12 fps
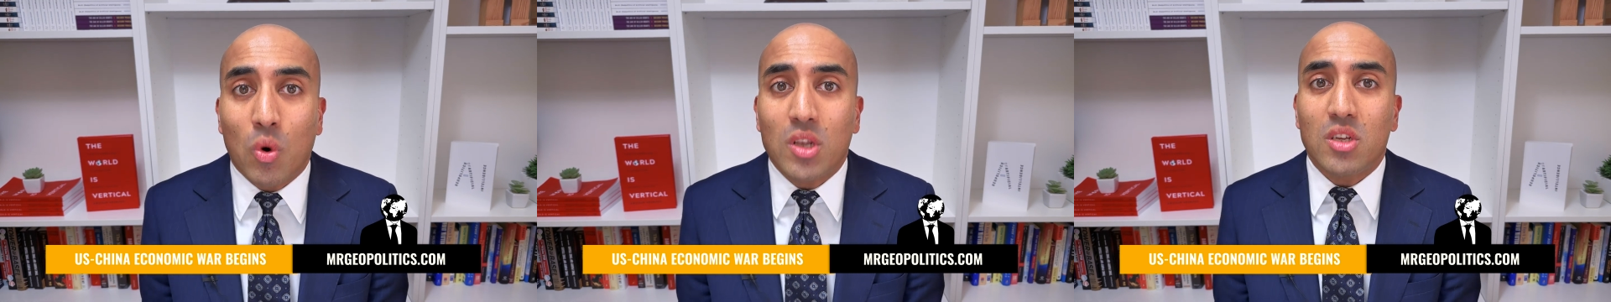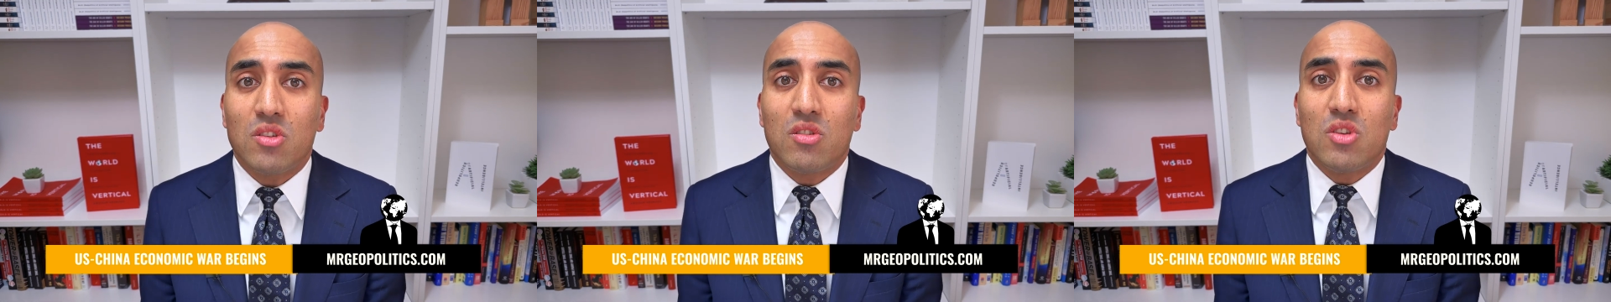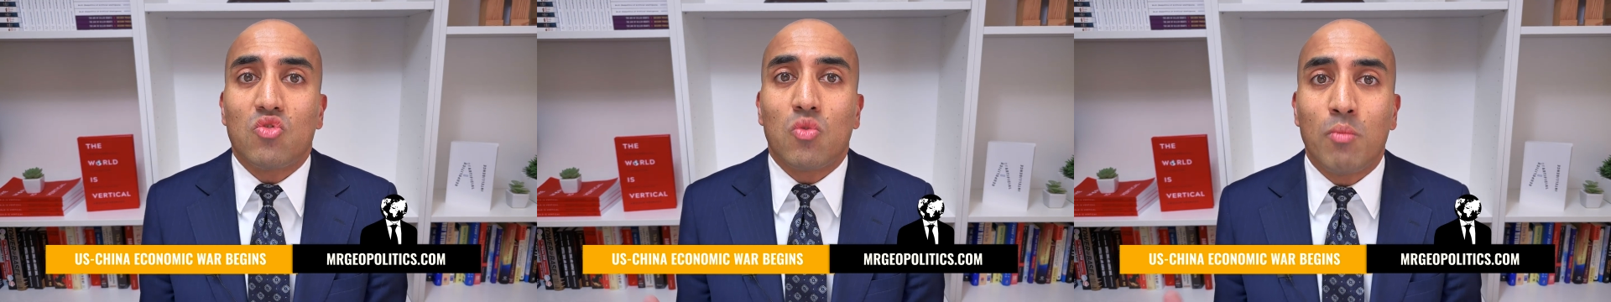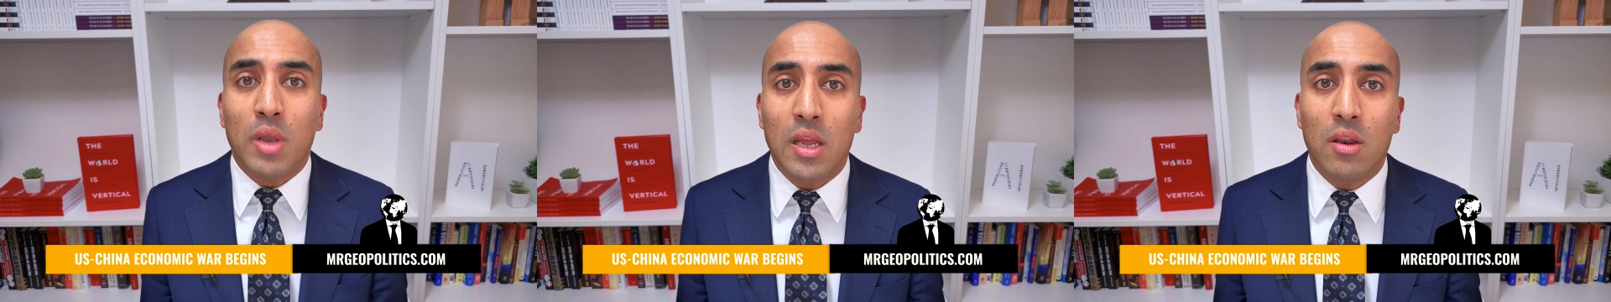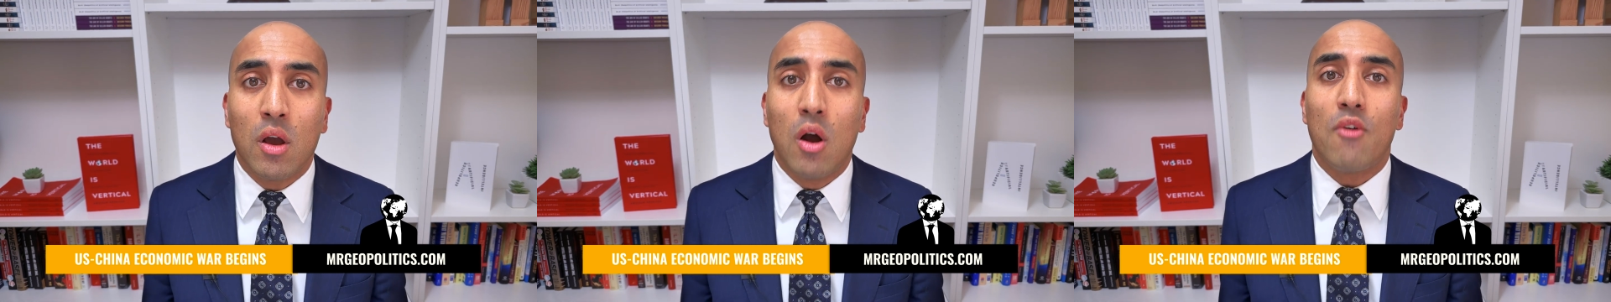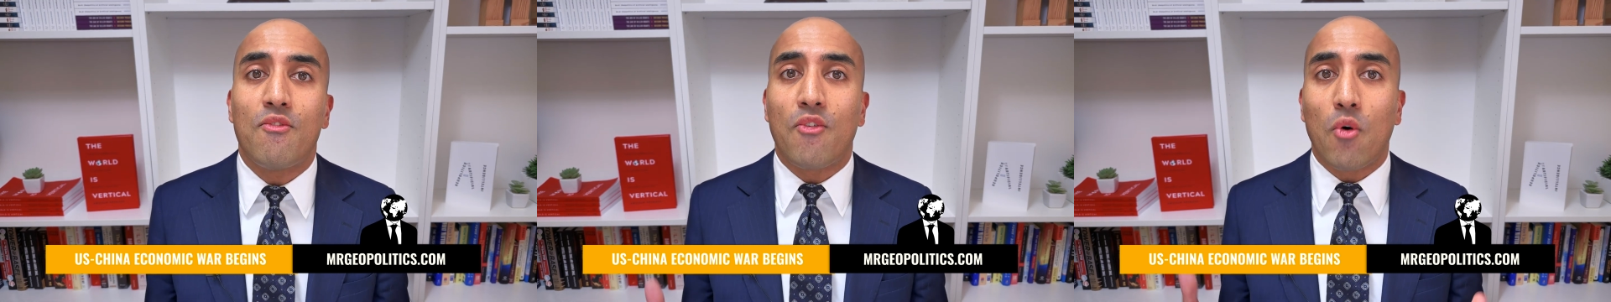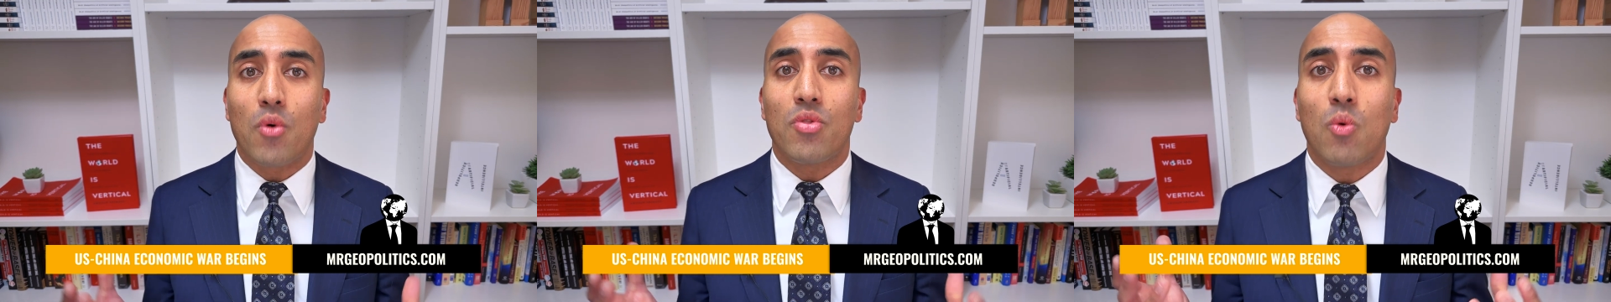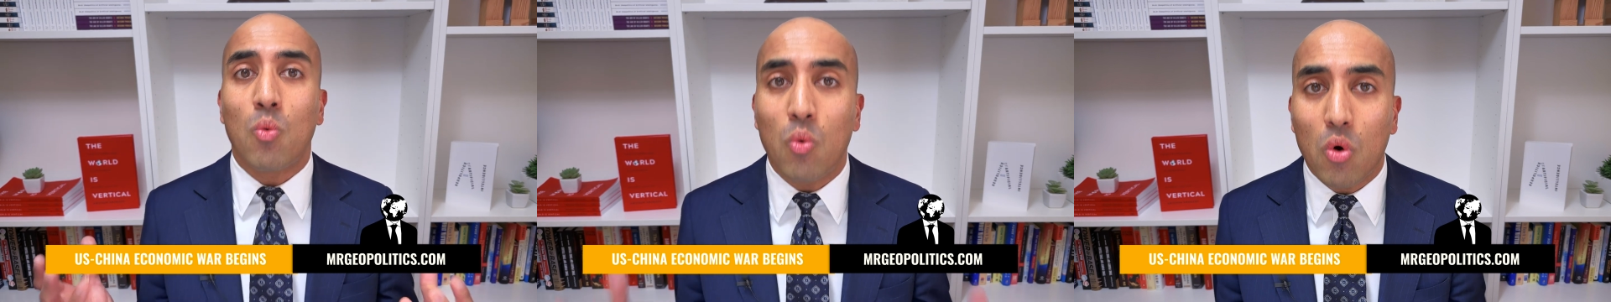What does this mean for
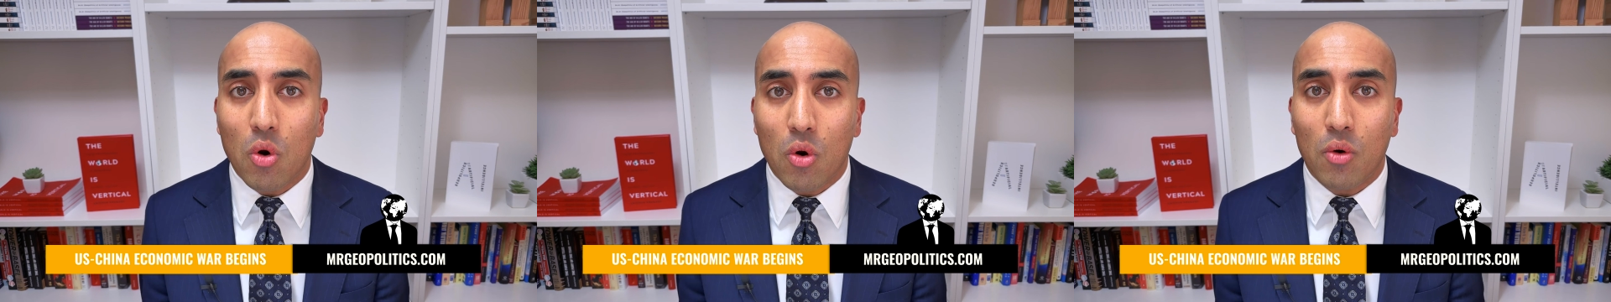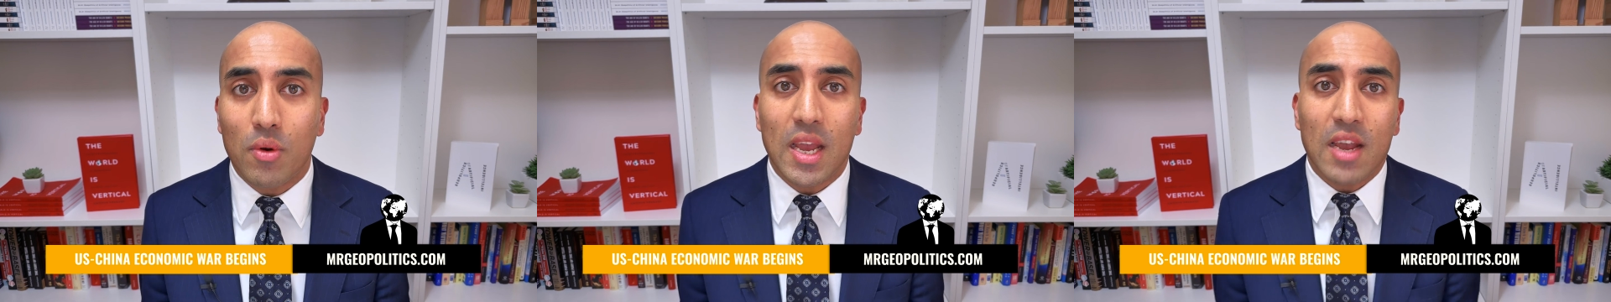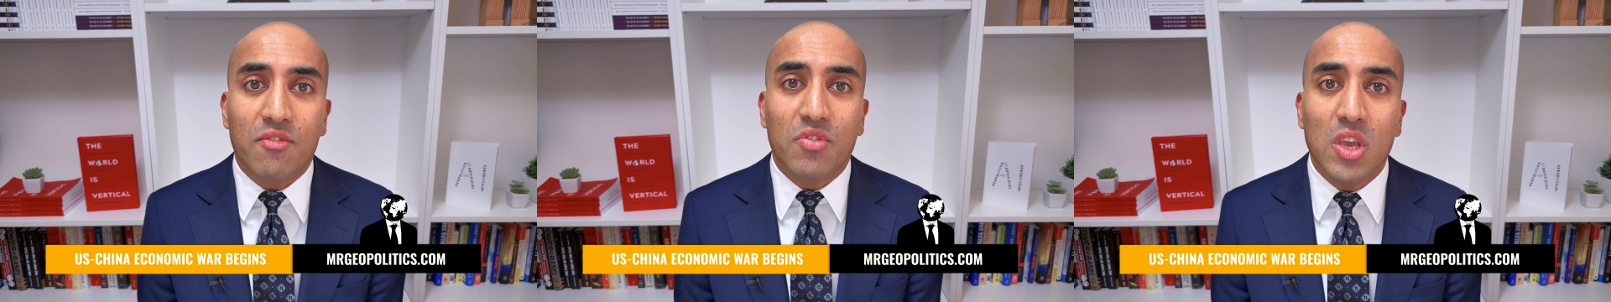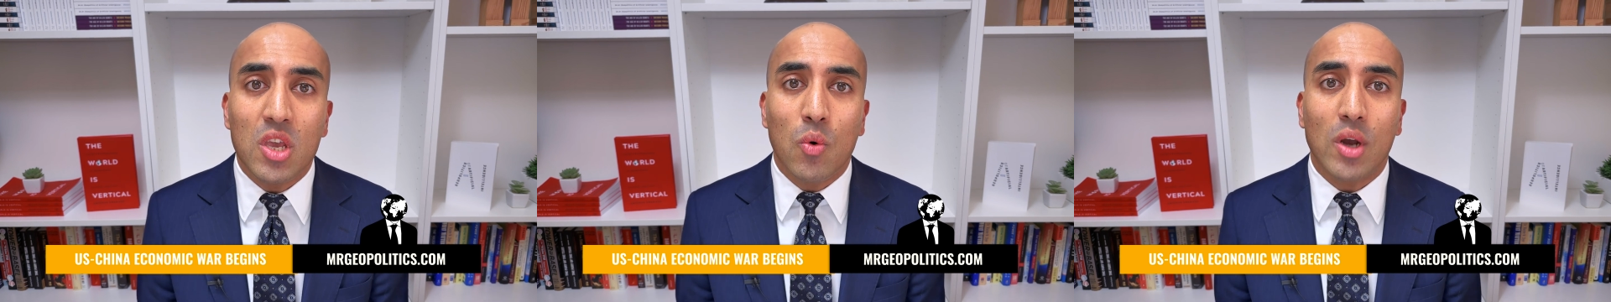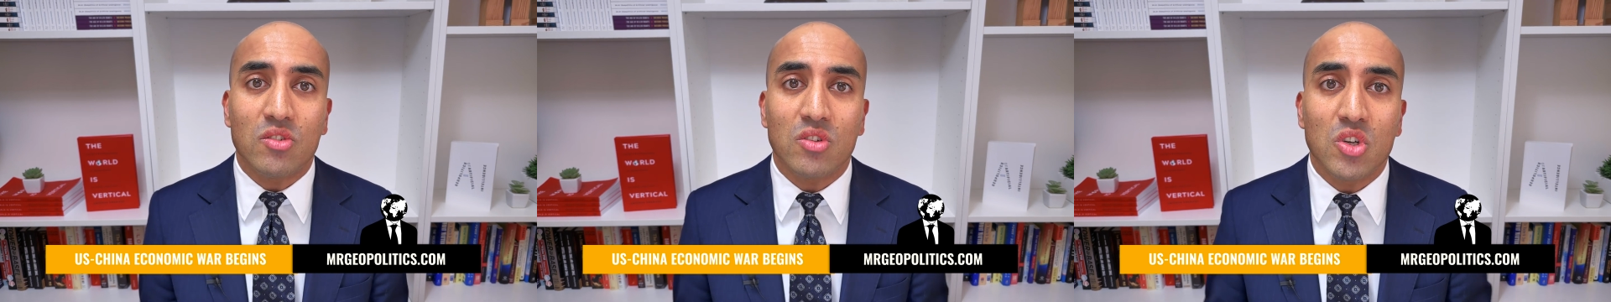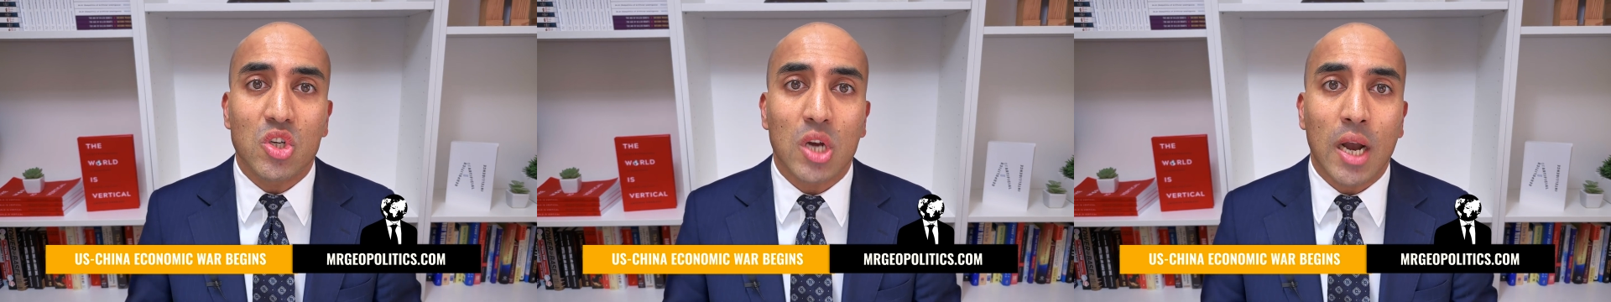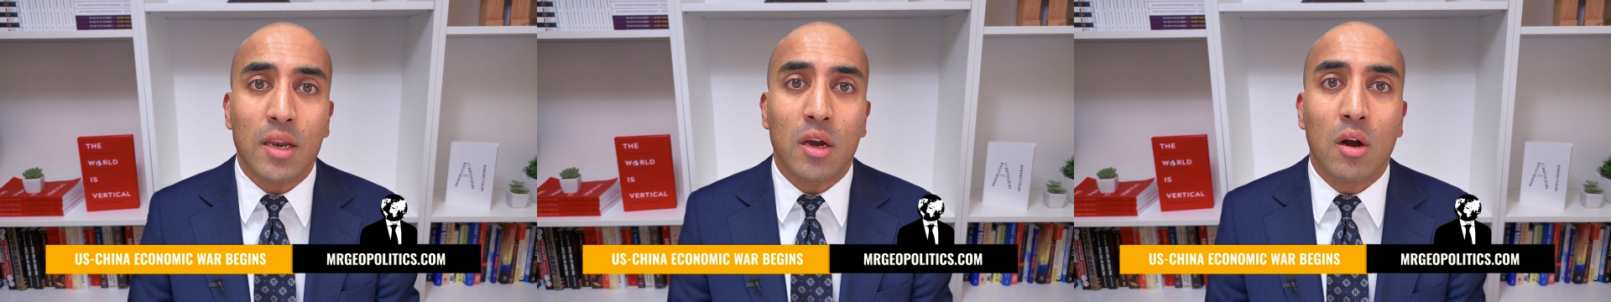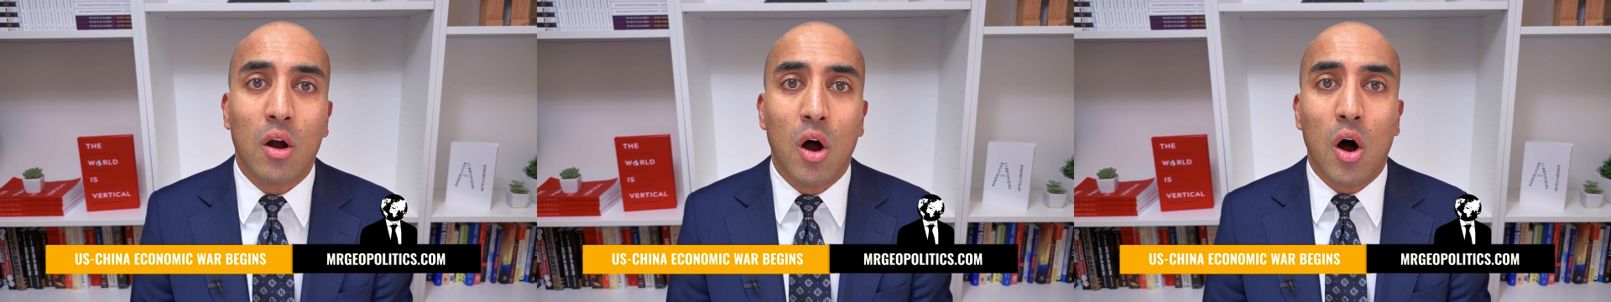the world if the US and
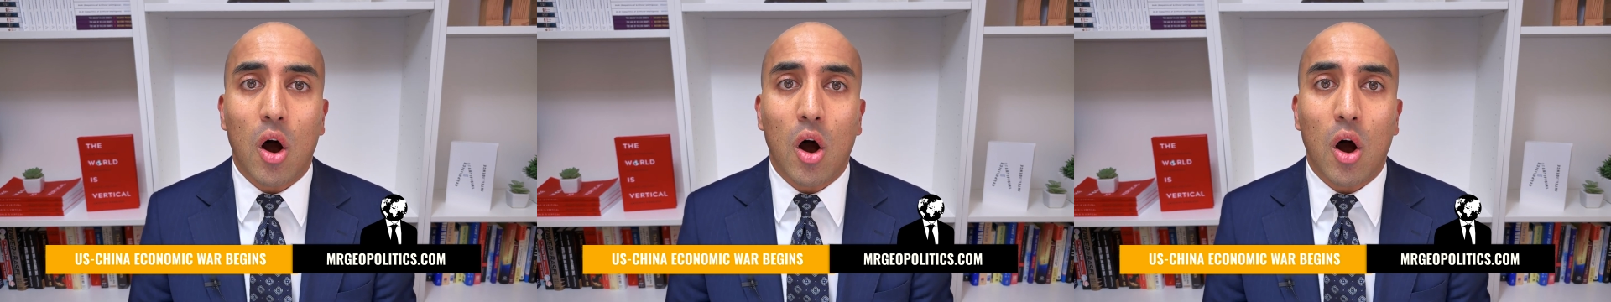China